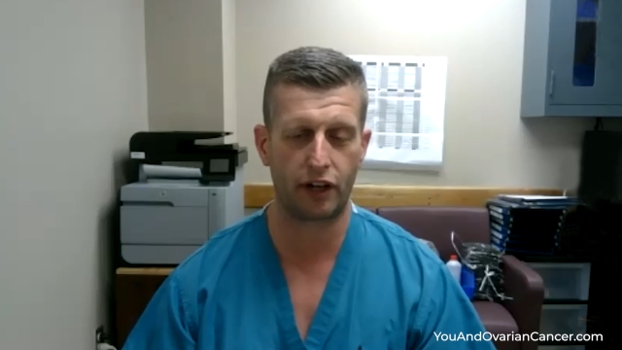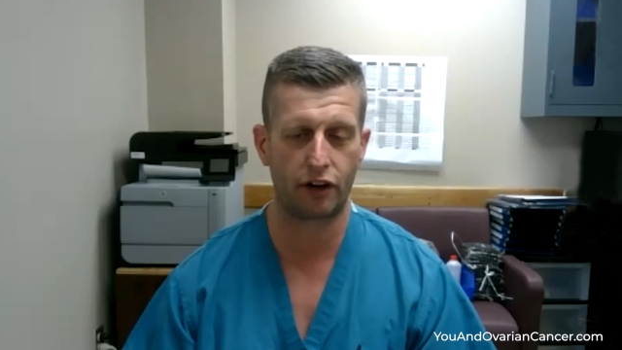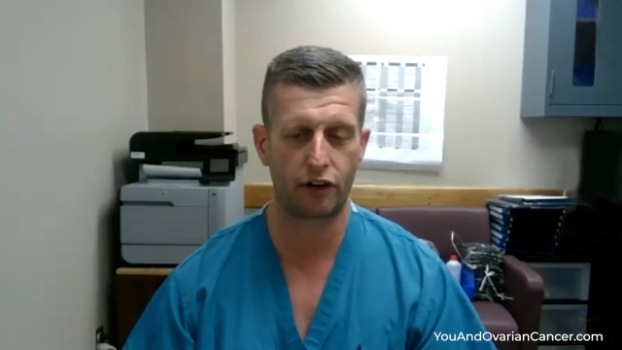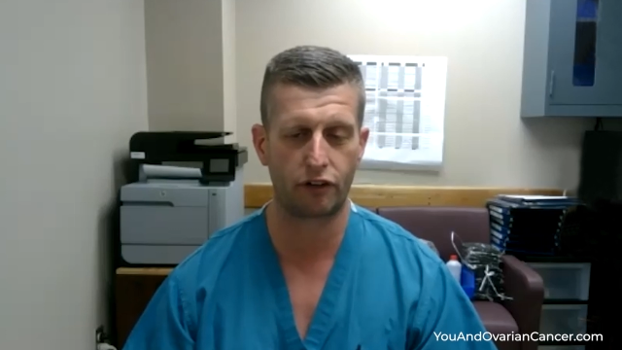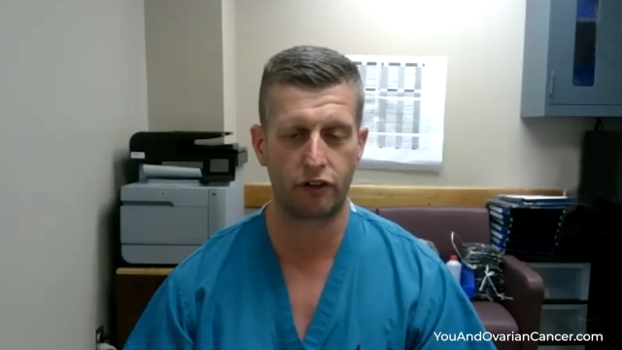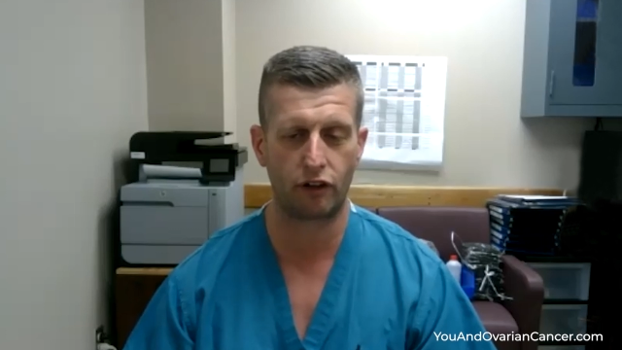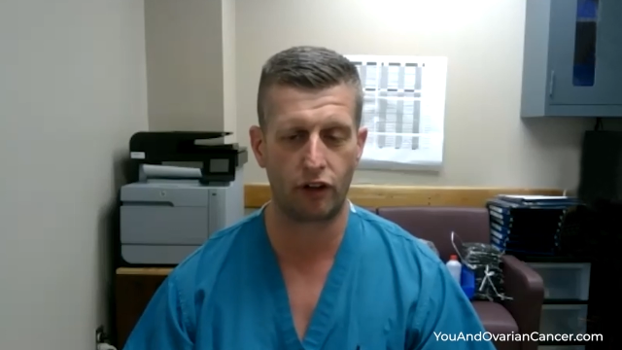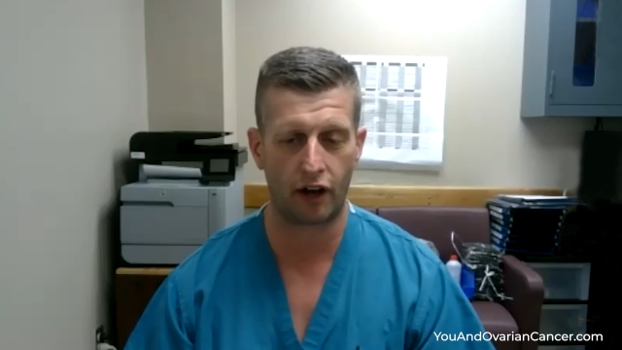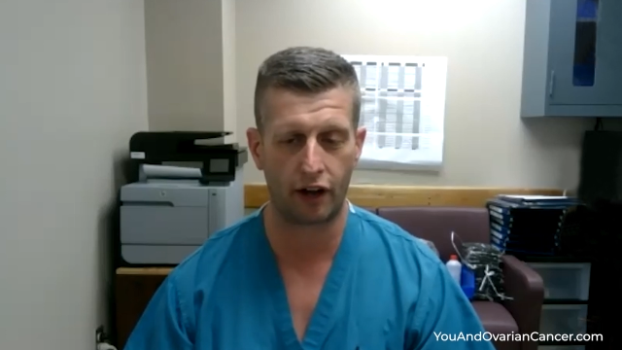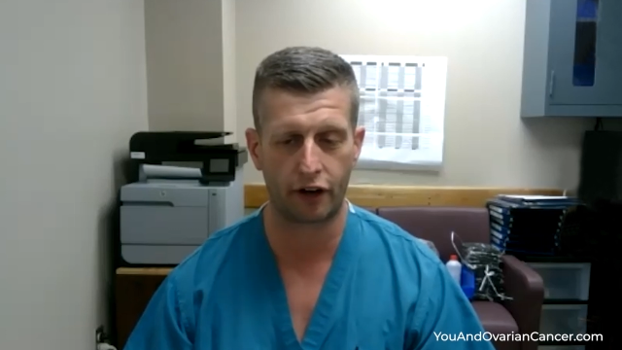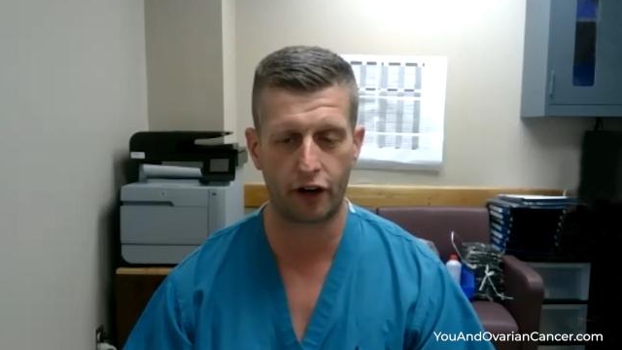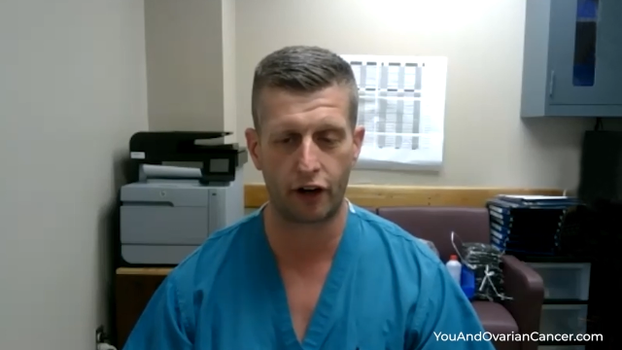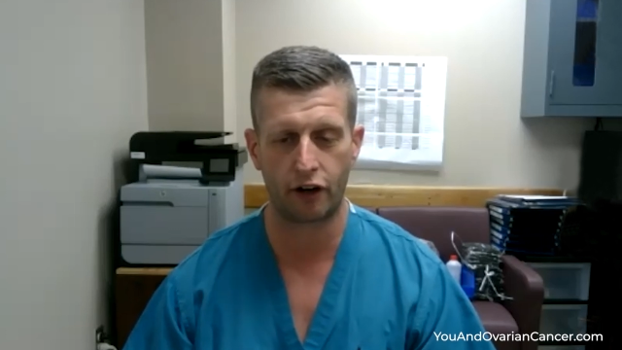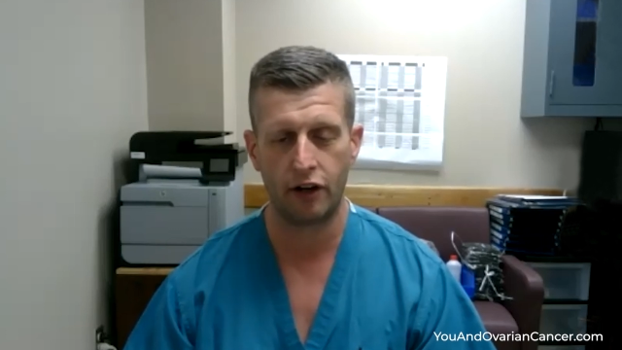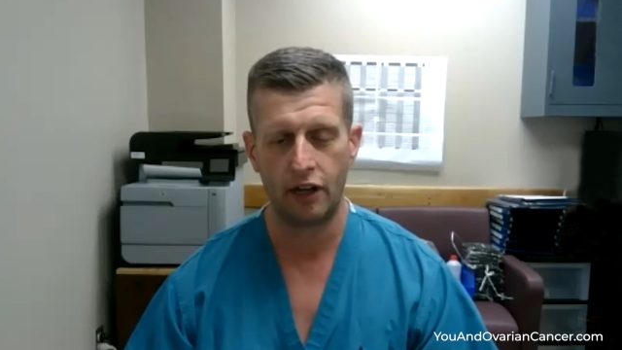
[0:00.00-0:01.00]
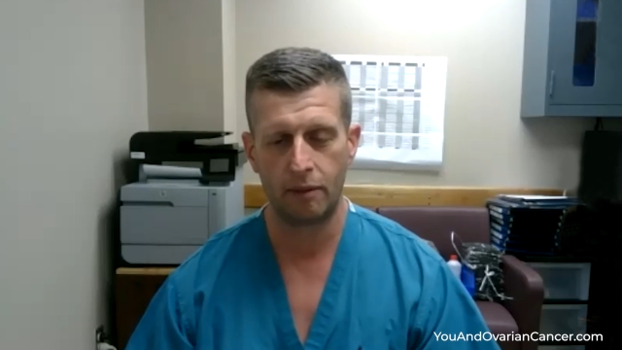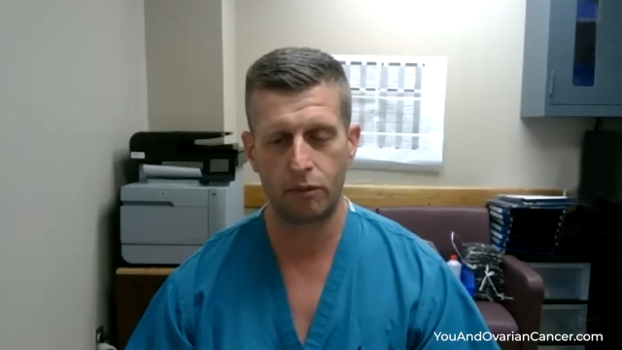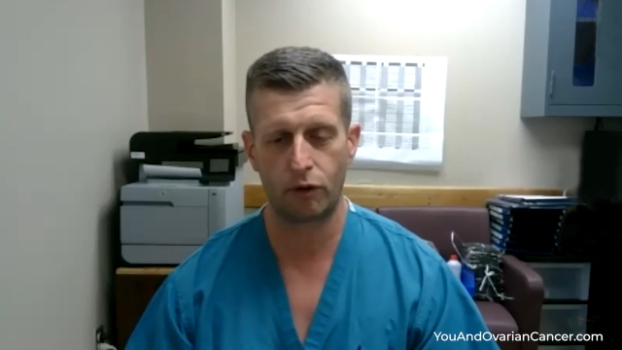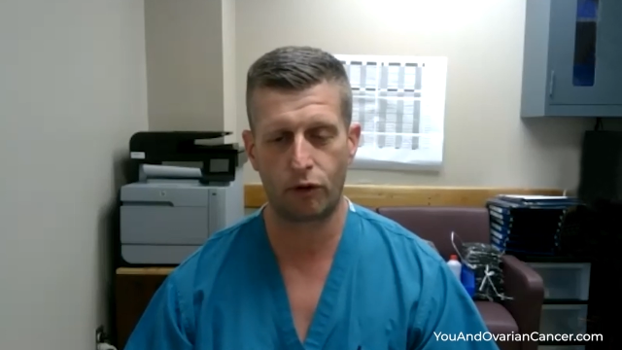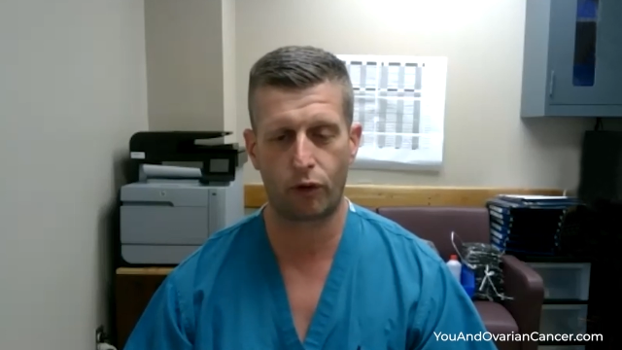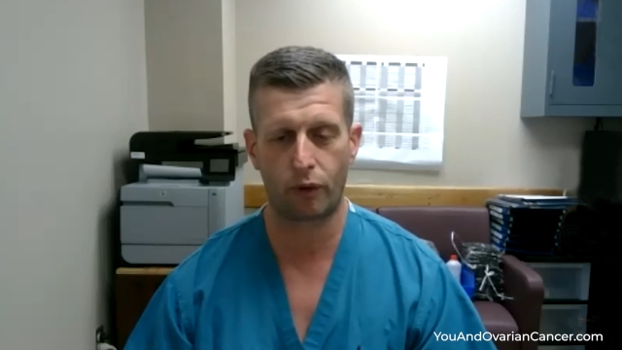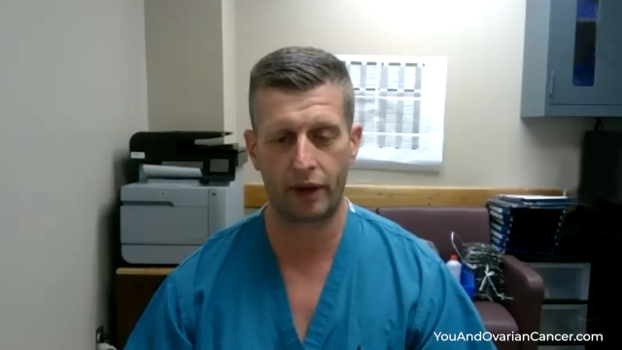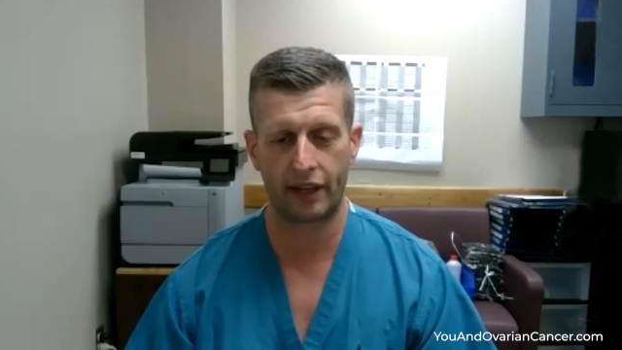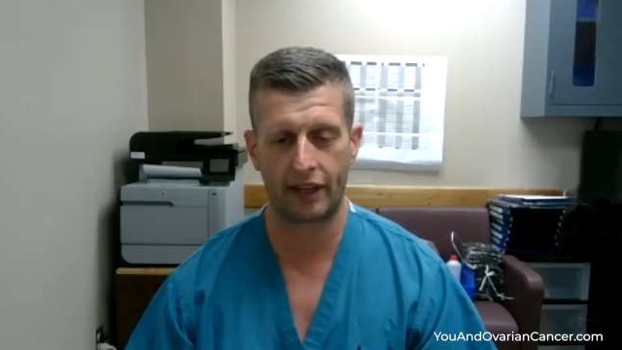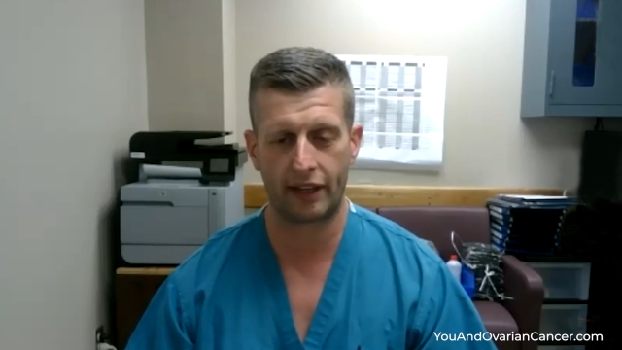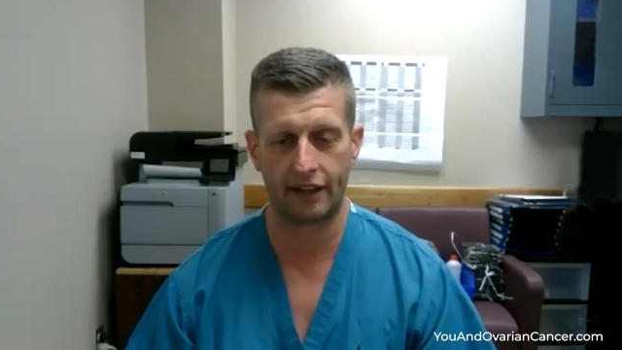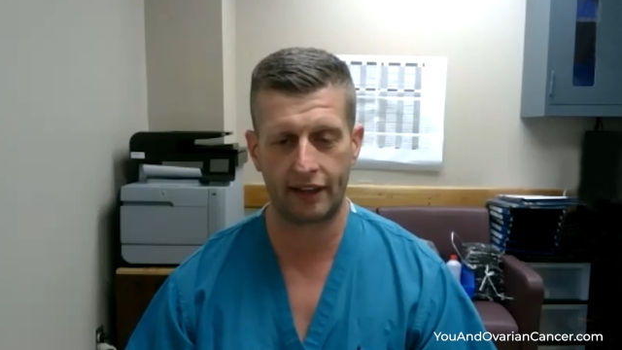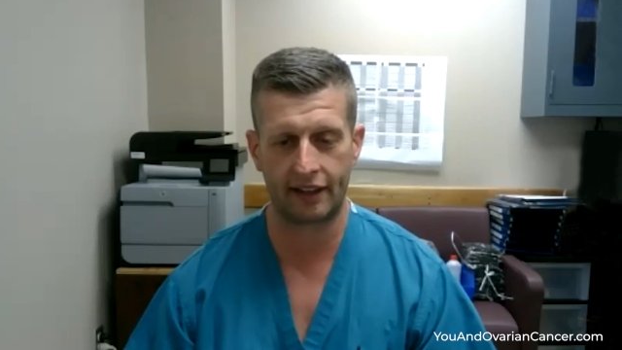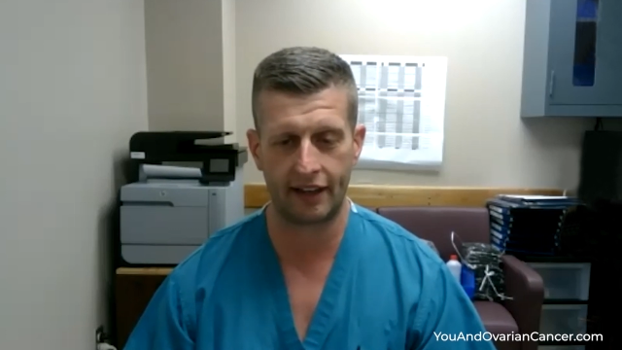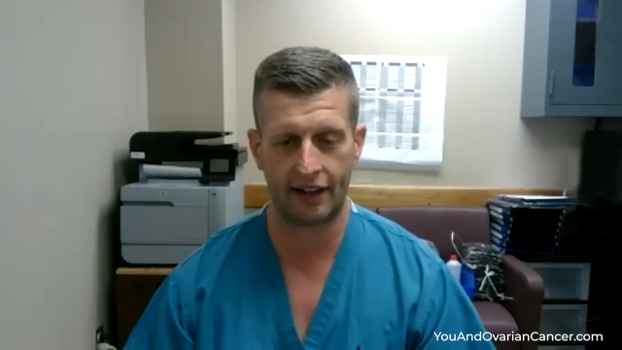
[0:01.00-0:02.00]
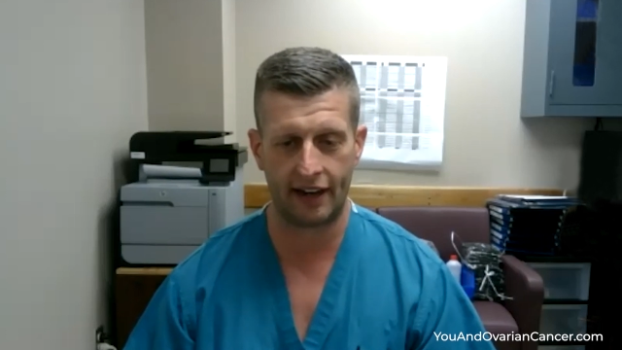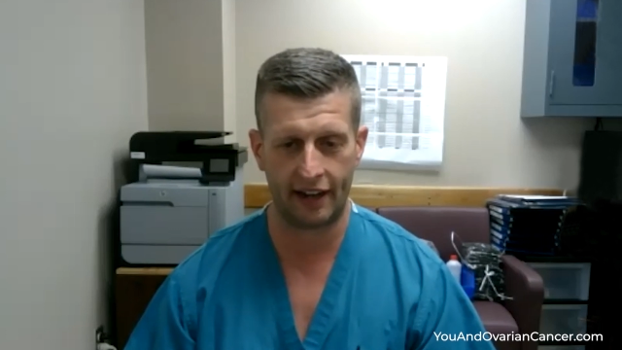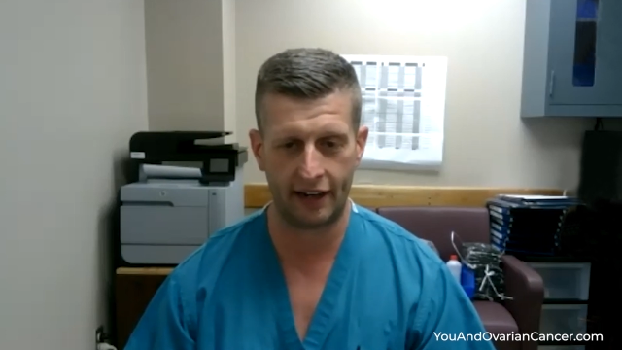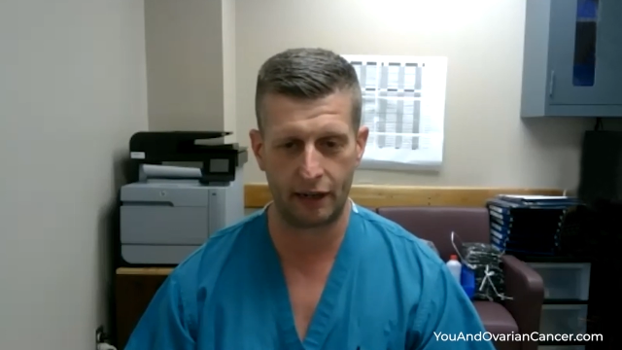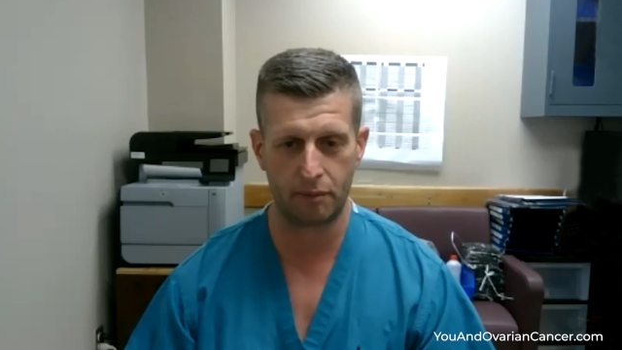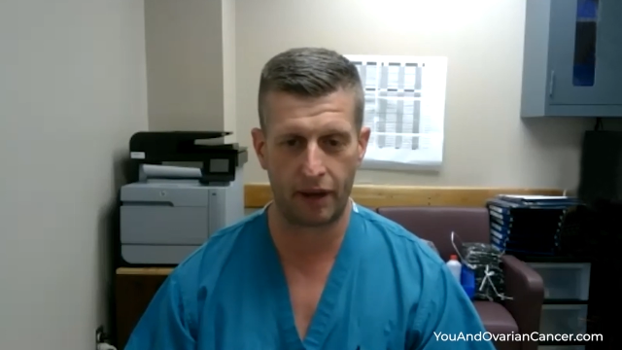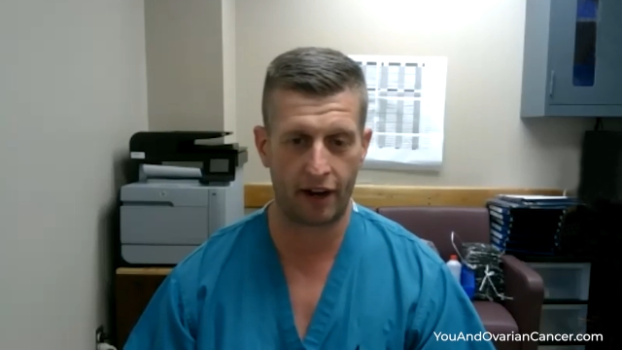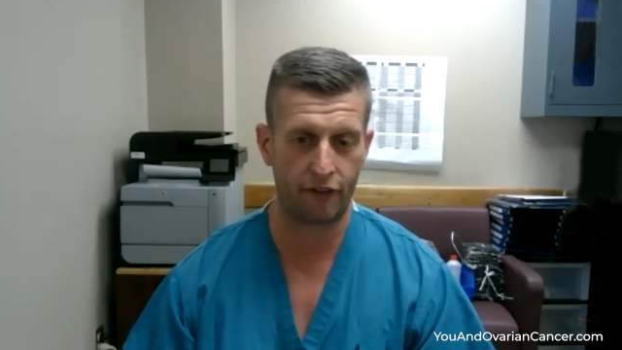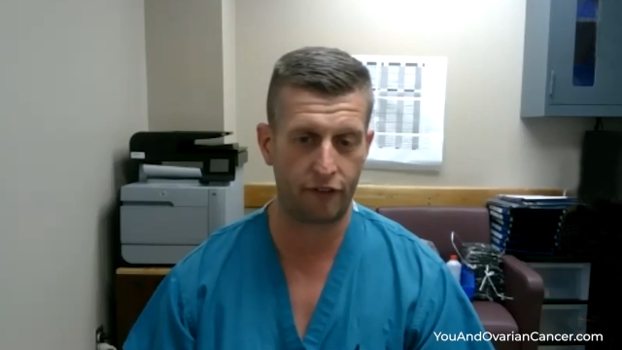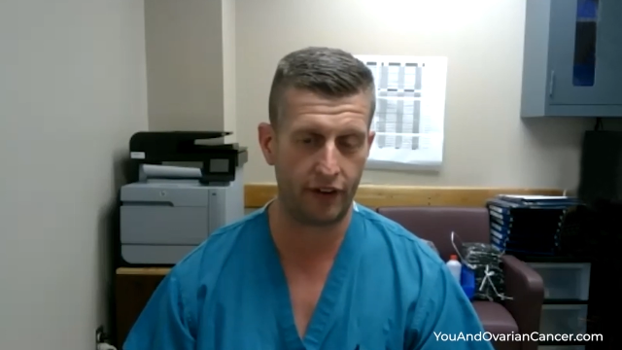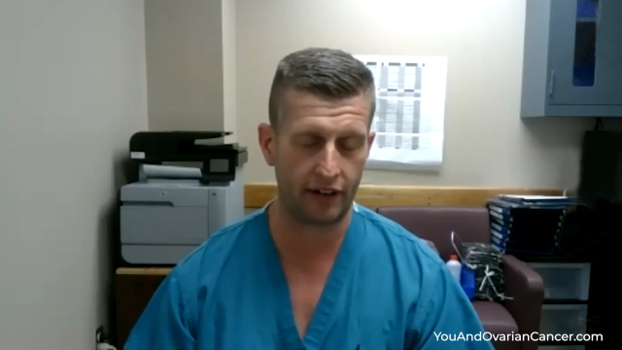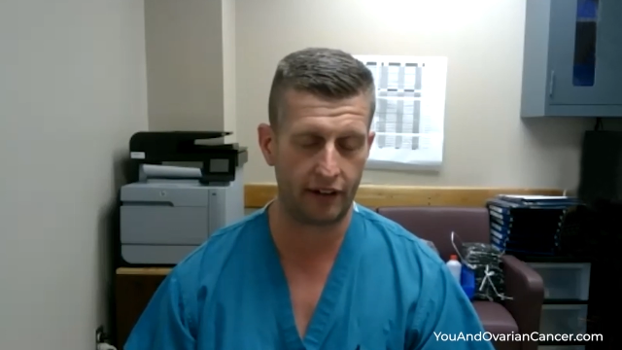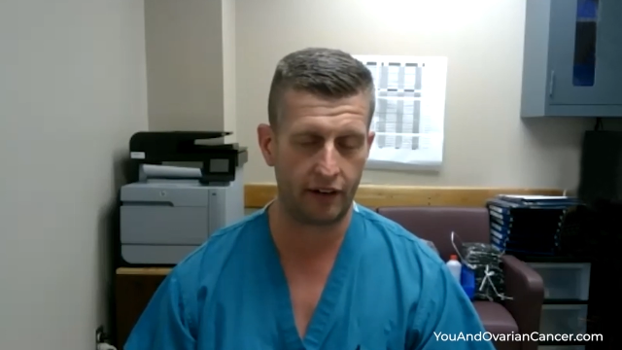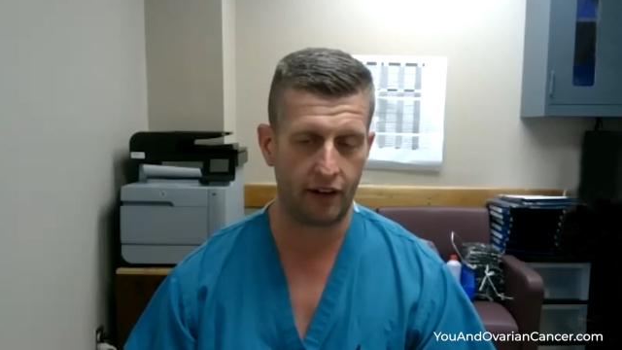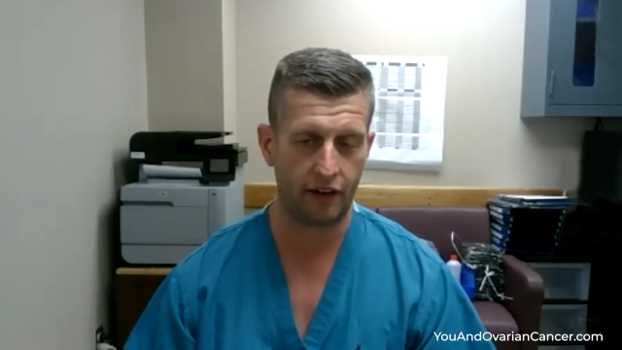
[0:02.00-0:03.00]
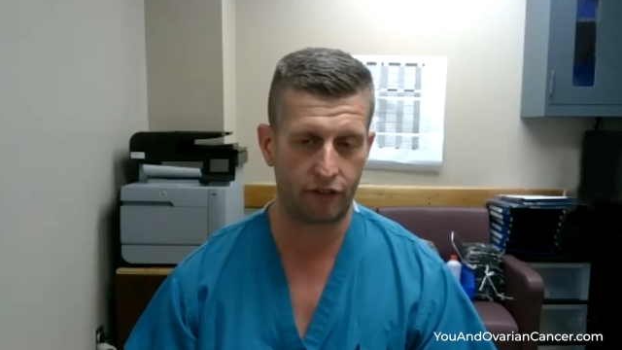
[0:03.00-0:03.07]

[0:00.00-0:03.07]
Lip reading: years longer before we get any benefit